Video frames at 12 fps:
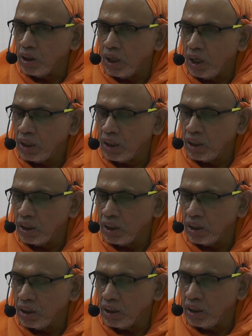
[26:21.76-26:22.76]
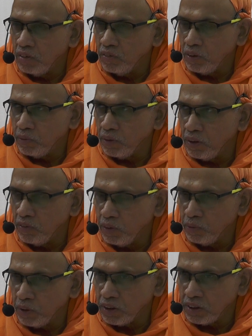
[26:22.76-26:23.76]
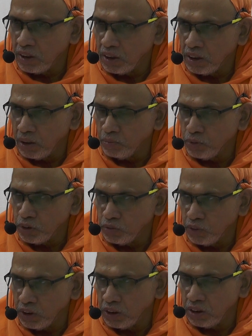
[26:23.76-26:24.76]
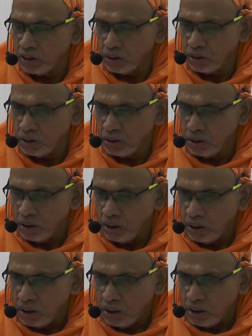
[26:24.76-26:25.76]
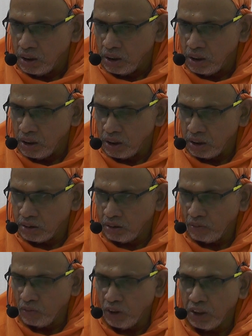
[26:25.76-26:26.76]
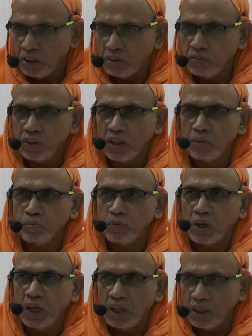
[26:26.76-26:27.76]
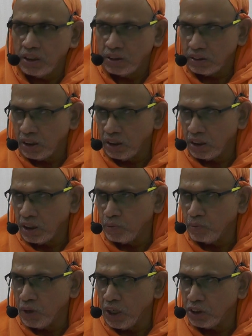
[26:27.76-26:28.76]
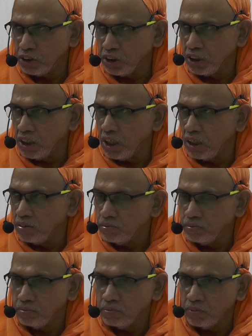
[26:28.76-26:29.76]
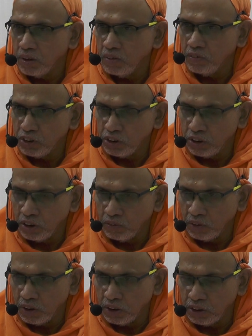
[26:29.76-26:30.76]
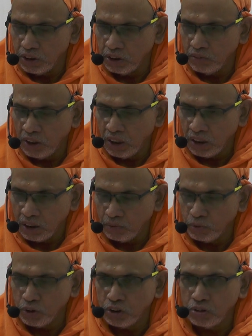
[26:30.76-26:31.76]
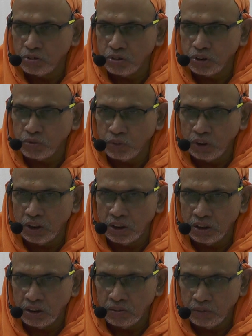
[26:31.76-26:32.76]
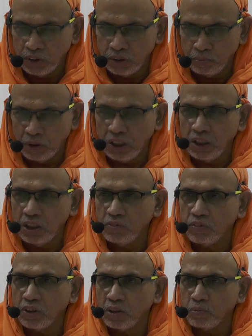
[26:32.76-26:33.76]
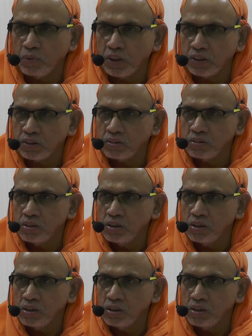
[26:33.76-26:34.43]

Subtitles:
And every person comes with a reservoir of karma. It is called karma shaya. Every jiva comes into this world with a bundle of karmas.